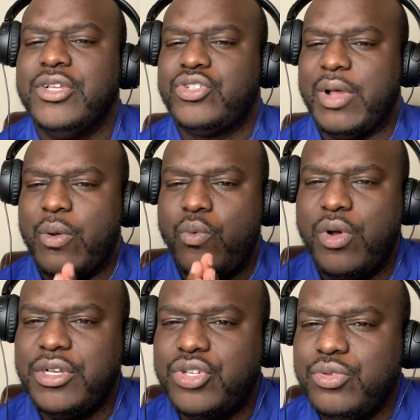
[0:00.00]
So I
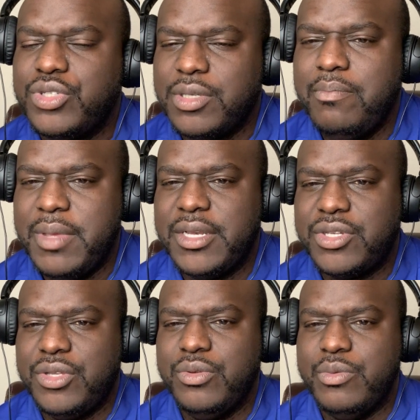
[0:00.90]
want to submit
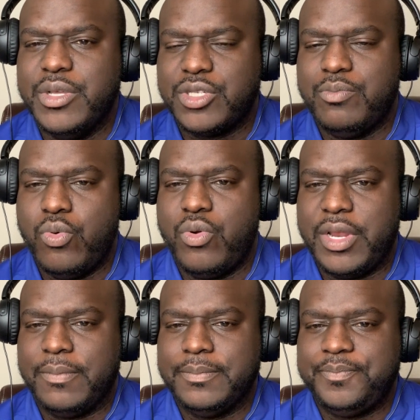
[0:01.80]
to you this
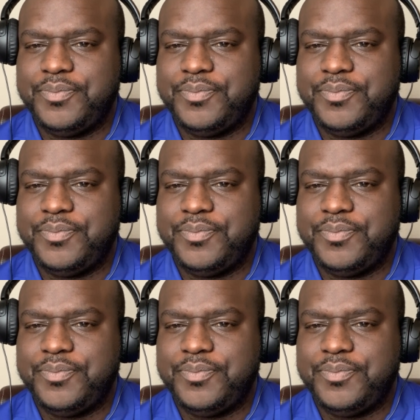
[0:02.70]
morning.